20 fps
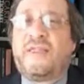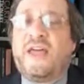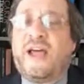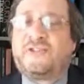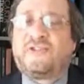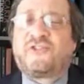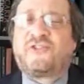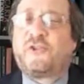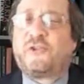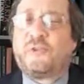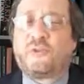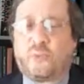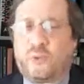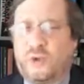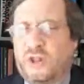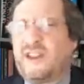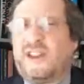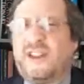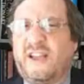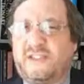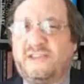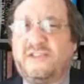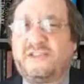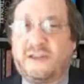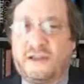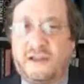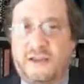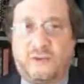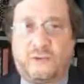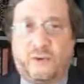that student really
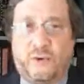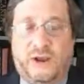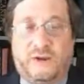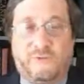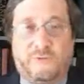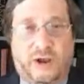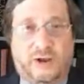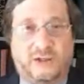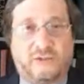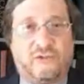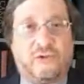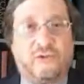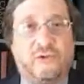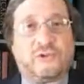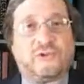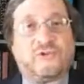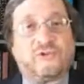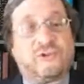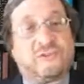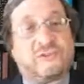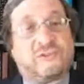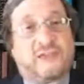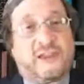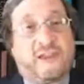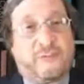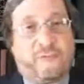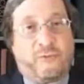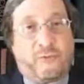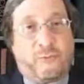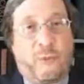doesn't need Creative Writing 2 and should
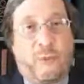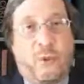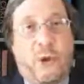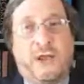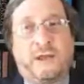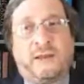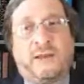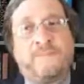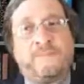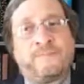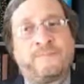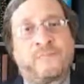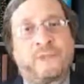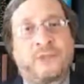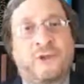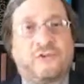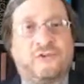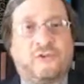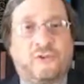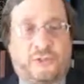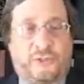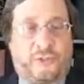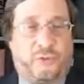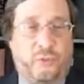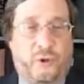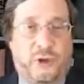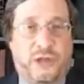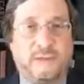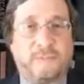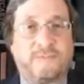skip from 1 to
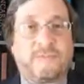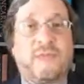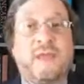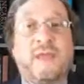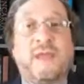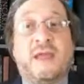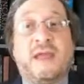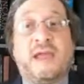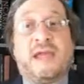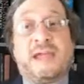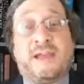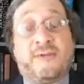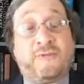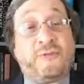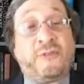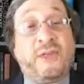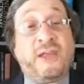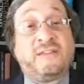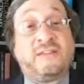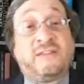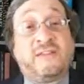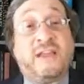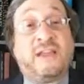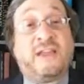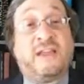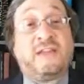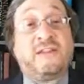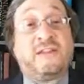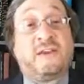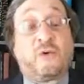3. If they
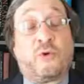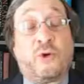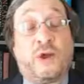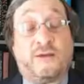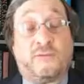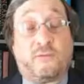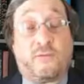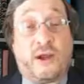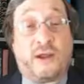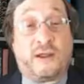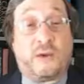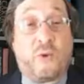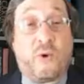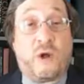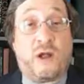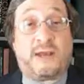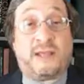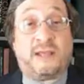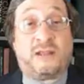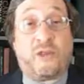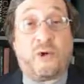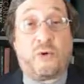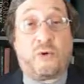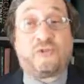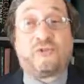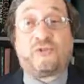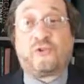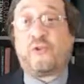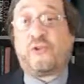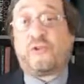did Creative Writing 1 in
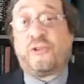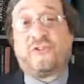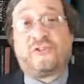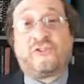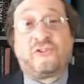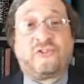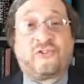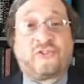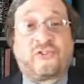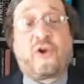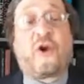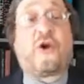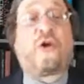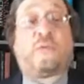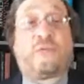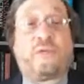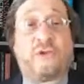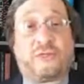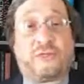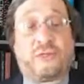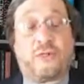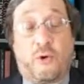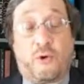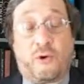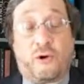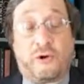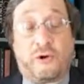lower school, they should start with